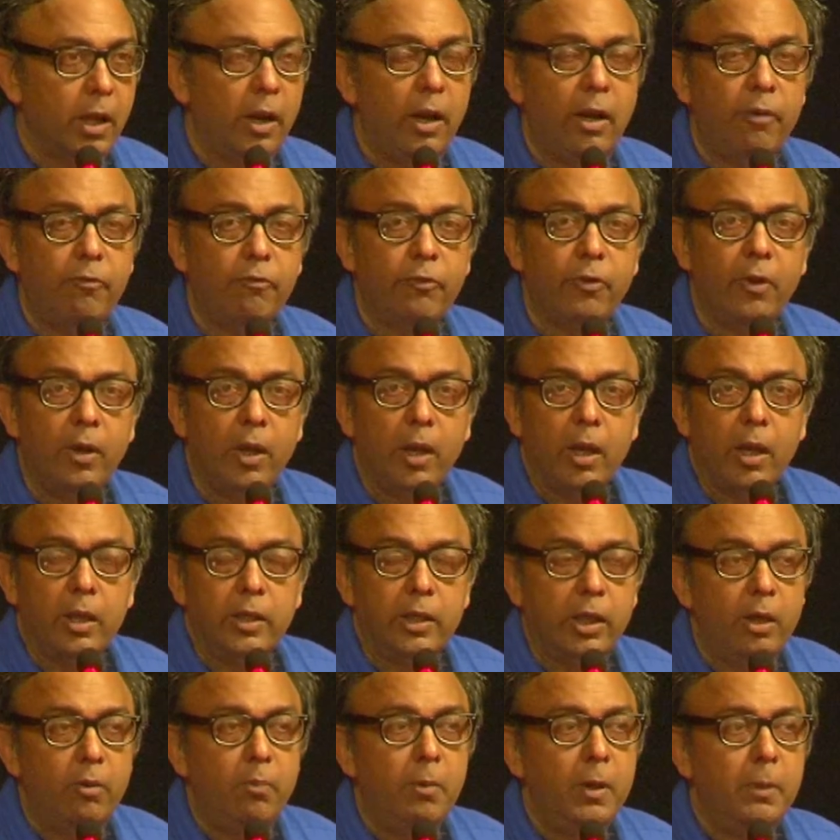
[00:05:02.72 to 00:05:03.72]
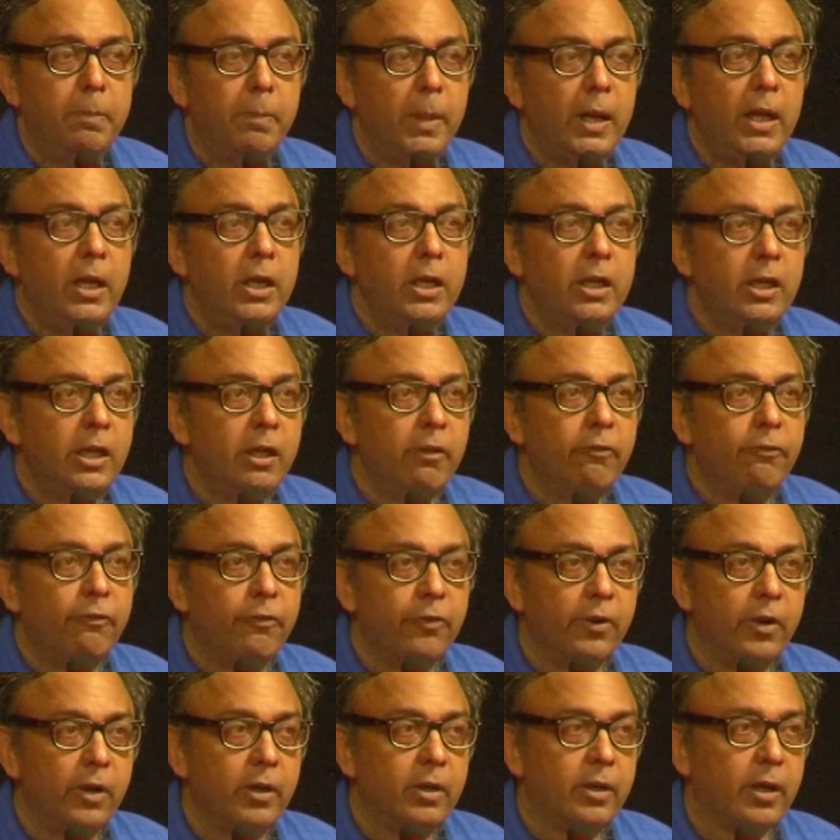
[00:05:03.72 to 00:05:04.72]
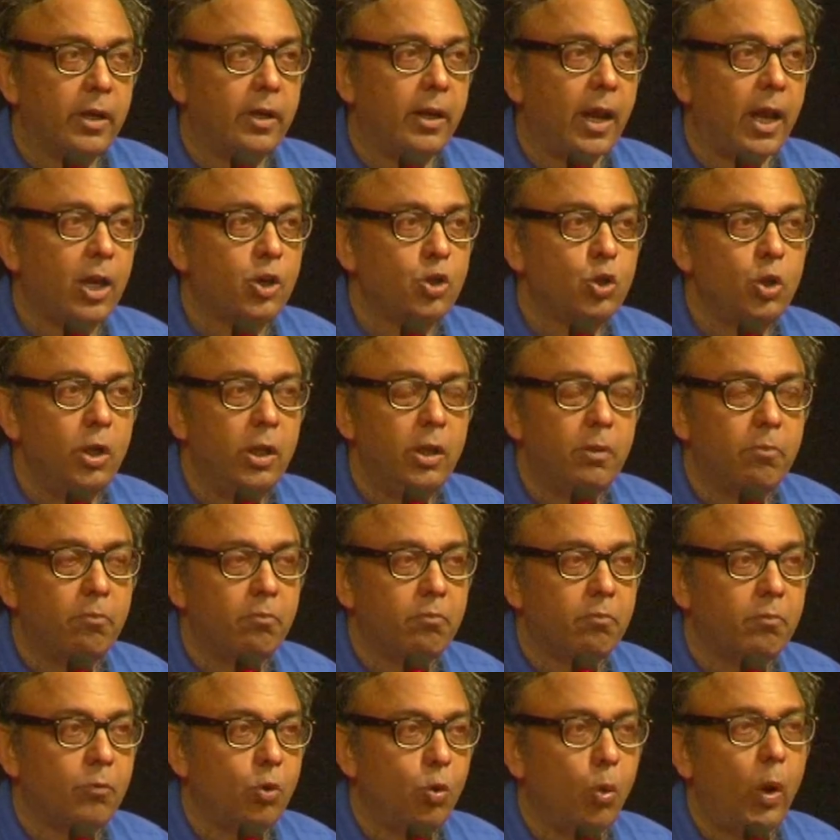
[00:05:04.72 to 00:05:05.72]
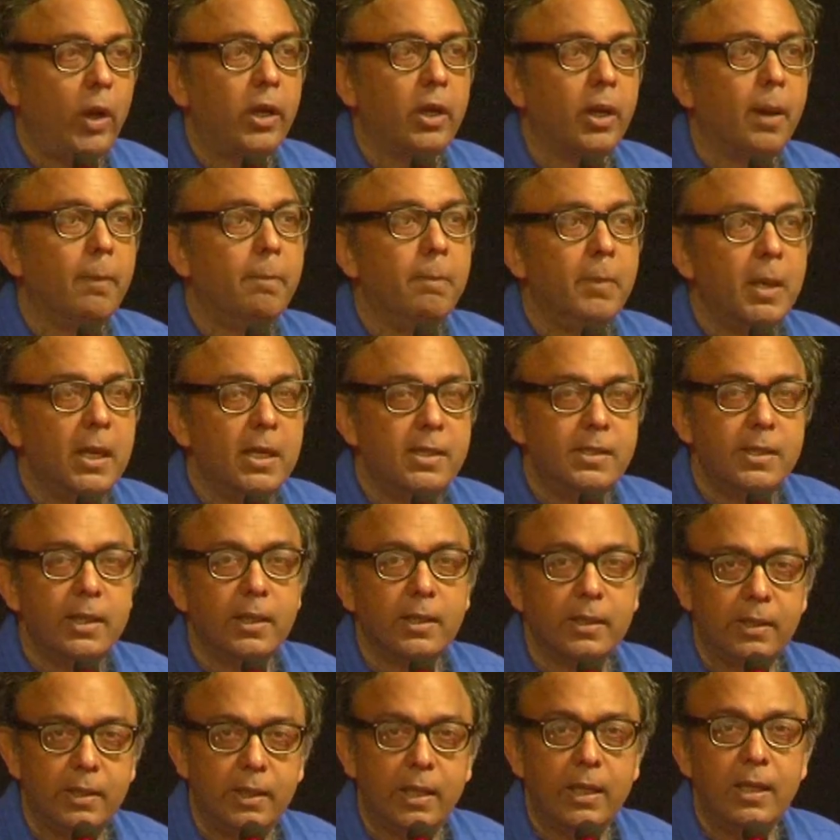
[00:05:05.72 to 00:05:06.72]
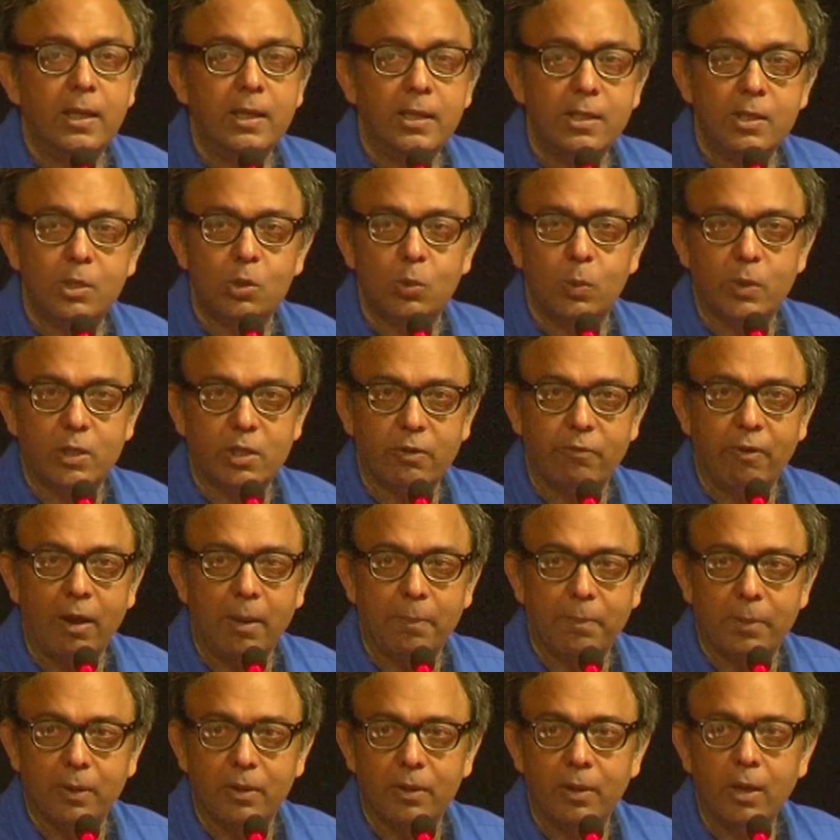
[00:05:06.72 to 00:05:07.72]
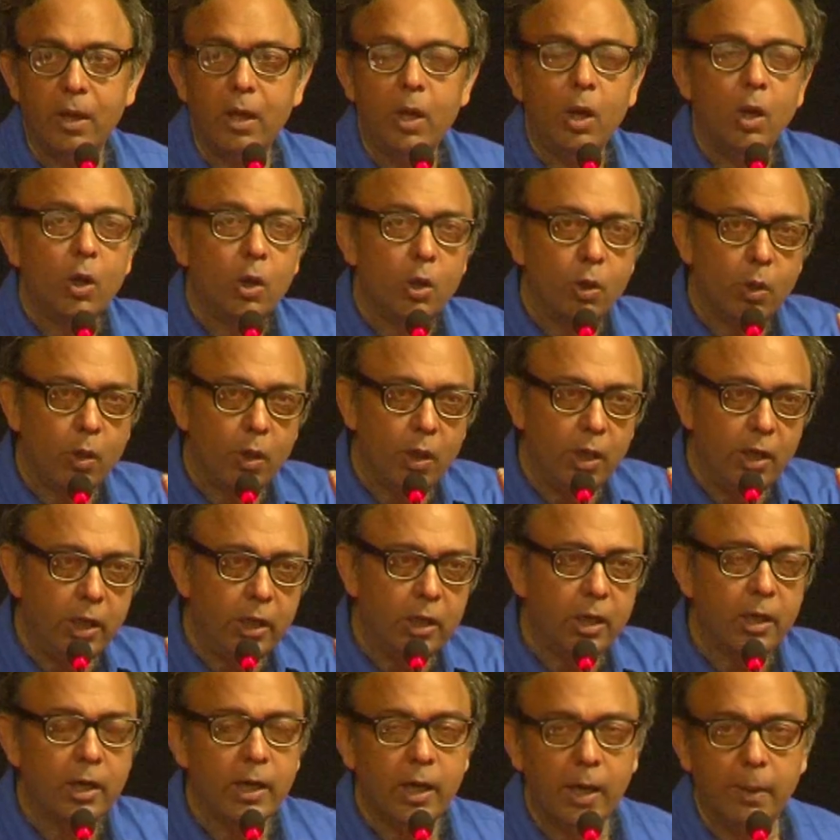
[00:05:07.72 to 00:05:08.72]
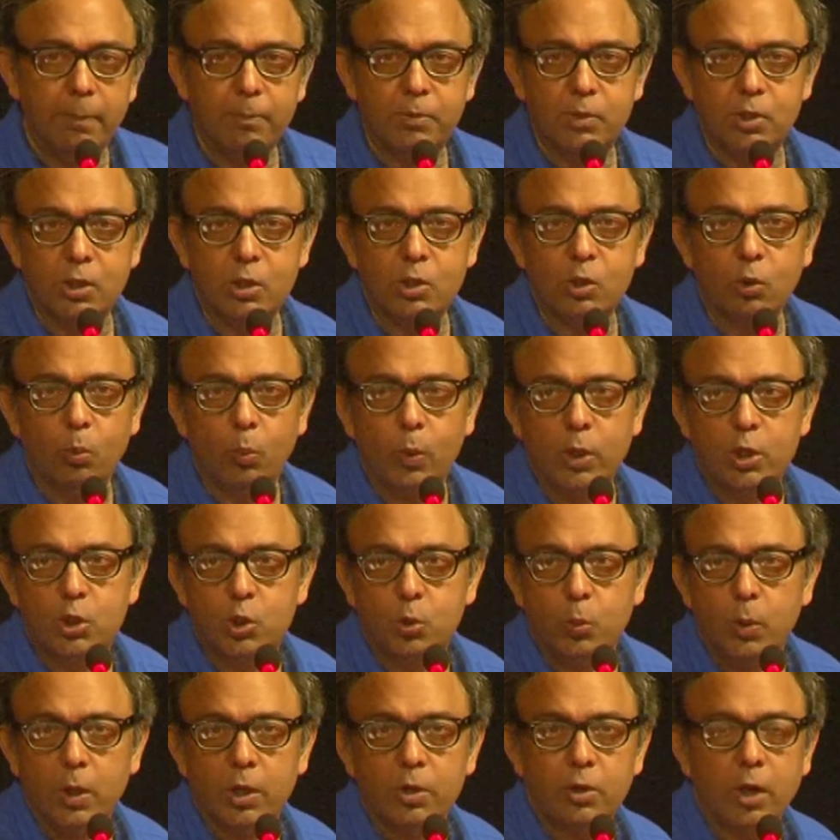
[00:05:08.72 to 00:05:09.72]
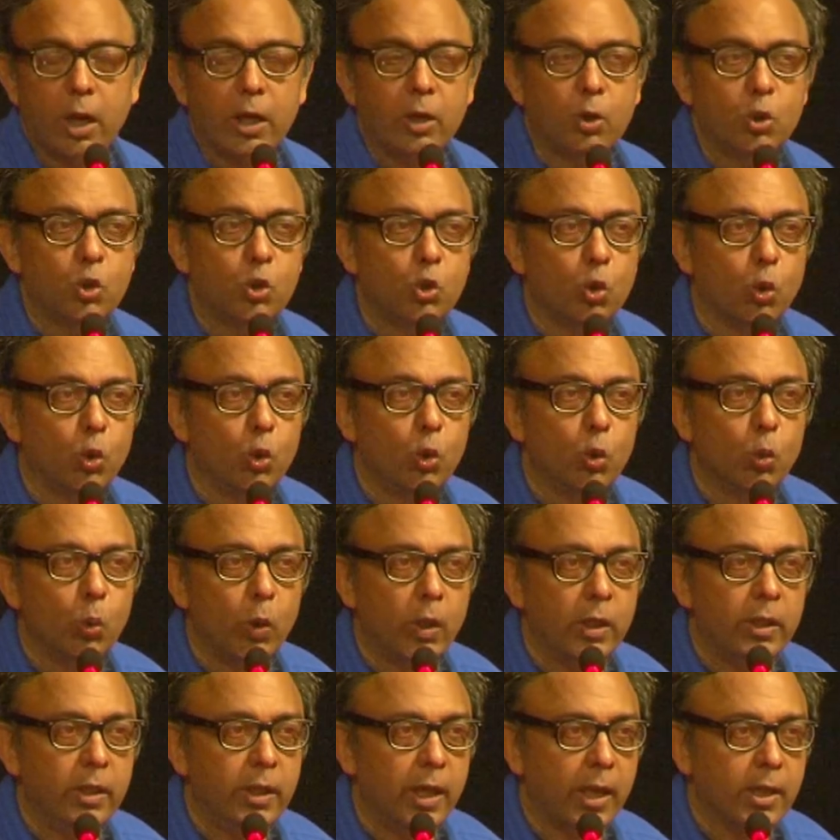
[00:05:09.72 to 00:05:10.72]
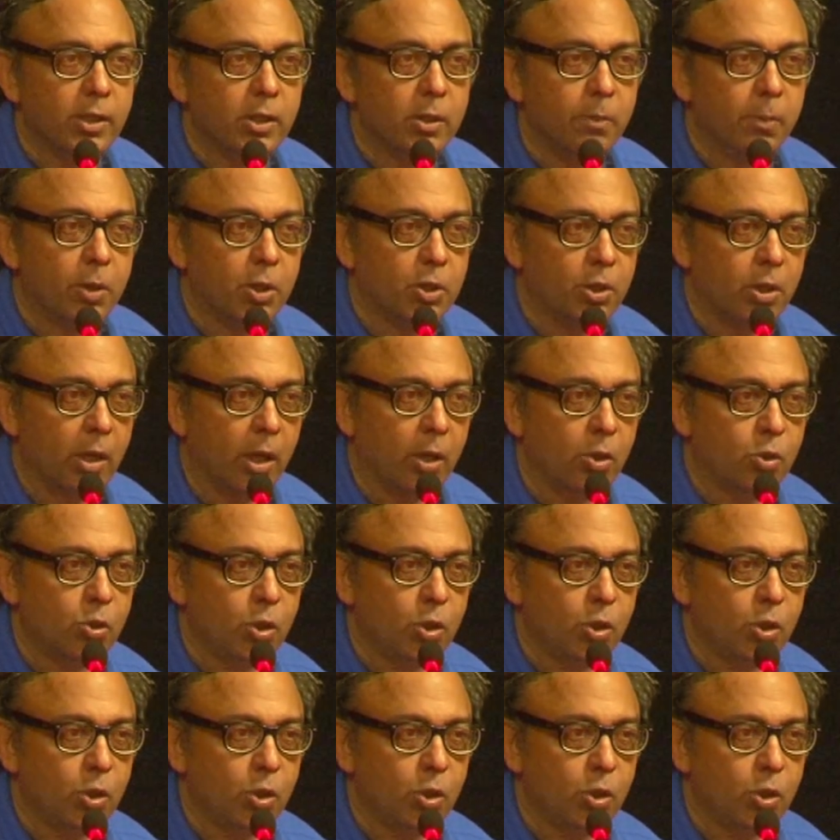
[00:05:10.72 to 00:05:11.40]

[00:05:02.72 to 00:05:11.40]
there have been many different and actually quite amazing things which have happened, little glimpses of which we are trying to show you in the exhibition.